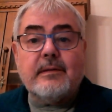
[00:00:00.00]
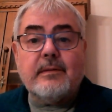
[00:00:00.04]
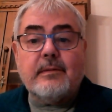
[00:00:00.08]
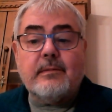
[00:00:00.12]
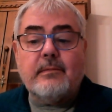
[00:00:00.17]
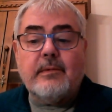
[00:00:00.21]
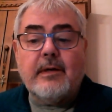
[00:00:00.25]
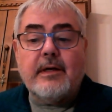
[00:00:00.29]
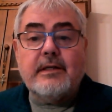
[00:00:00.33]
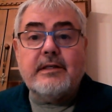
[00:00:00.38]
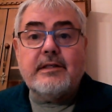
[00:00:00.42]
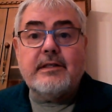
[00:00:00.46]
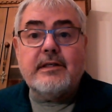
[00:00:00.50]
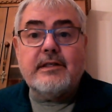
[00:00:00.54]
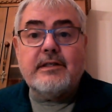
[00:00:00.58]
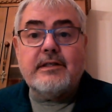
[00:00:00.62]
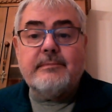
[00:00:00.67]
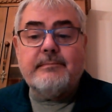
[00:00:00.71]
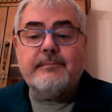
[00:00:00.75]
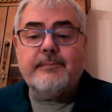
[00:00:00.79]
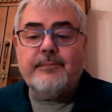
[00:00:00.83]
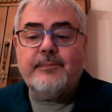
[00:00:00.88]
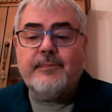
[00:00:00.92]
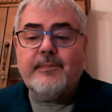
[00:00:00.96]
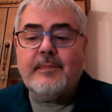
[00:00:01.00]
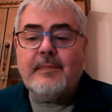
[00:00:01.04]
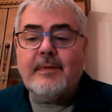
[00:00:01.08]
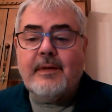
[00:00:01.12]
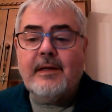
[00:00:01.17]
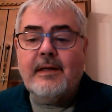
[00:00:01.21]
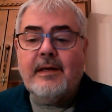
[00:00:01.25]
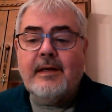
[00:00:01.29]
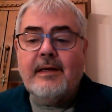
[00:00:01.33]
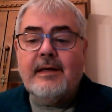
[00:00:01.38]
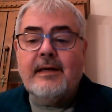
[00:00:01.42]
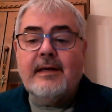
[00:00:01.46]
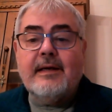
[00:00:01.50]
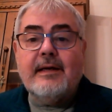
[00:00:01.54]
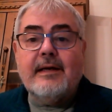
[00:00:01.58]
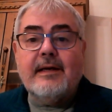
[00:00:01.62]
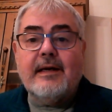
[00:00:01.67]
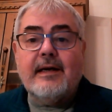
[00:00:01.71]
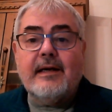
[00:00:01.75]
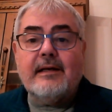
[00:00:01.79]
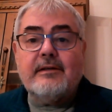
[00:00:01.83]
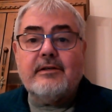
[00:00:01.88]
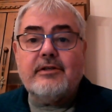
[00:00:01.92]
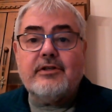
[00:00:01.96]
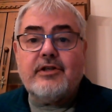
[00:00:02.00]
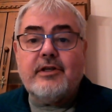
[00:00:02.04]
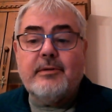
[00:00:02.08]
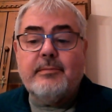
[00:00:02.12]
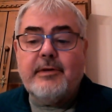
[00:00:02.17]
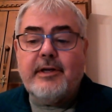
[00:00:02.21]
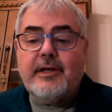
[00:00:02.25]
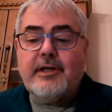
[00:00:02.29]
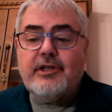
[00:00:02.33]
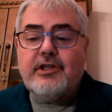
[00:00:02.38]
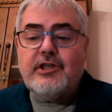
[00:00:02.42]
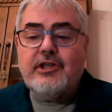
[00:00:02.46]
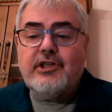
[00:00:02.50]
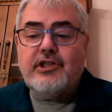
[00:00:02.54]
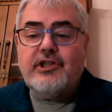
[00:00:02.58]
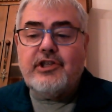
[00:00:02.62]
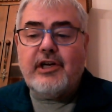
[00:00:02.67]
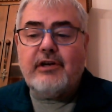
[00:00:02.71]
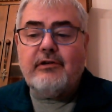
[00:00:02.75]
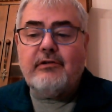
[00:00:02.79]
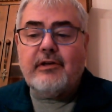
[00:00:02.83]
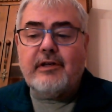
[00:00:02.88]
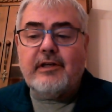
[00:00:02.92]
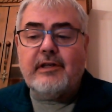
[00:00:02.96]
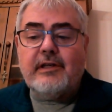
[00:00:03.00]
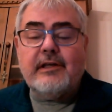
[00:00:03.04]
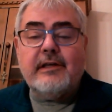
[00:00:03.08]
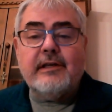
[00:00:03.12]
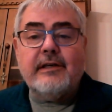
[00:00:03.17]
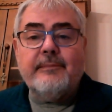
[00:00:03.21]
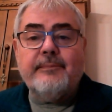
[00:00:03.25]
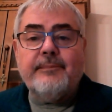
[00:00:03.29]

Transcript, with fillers: racism and discrimination generally,